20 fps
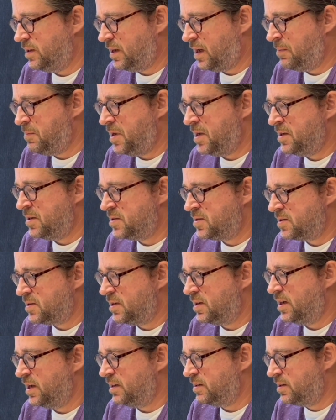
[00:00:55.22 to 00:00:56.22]
I mean,
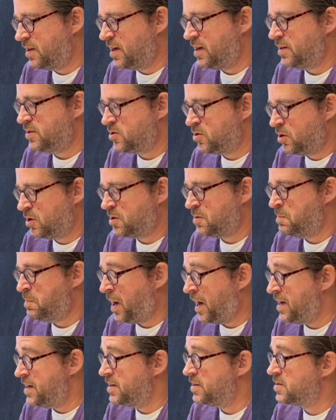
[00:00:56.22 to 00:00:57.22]
it's, there are certain
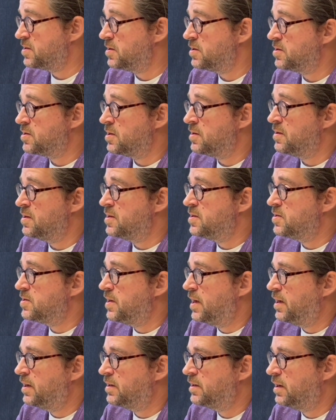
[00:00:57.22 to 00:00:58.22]
biases in these
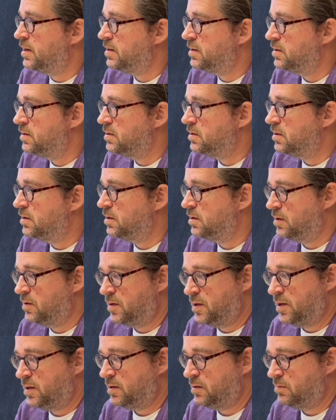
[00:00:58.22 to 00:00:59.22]
data.
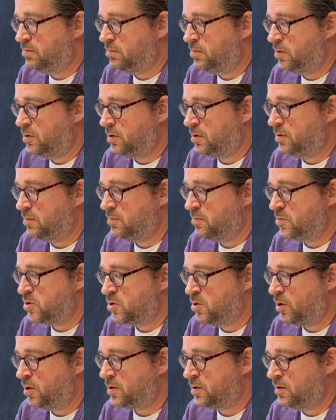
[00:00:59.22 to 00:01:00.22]
There are
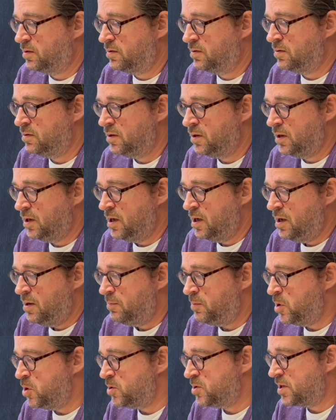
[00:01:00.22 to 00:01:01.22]
certain
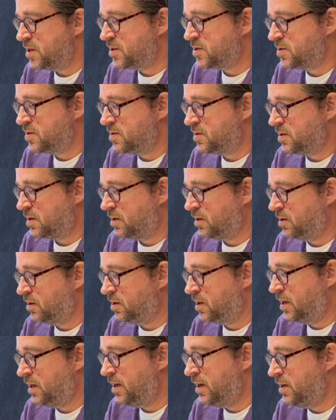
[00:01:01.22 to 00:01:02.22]
musics
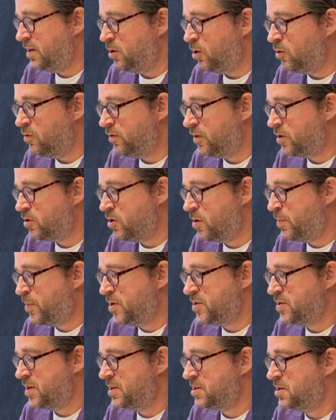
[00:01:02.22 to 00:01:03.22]
clearly
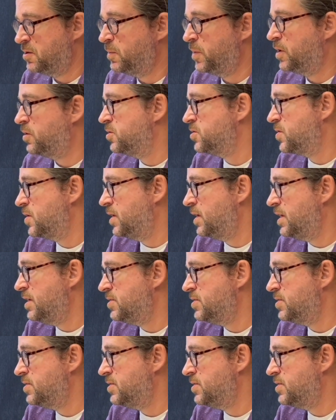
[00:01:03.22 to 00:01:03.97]
overrepresented because they're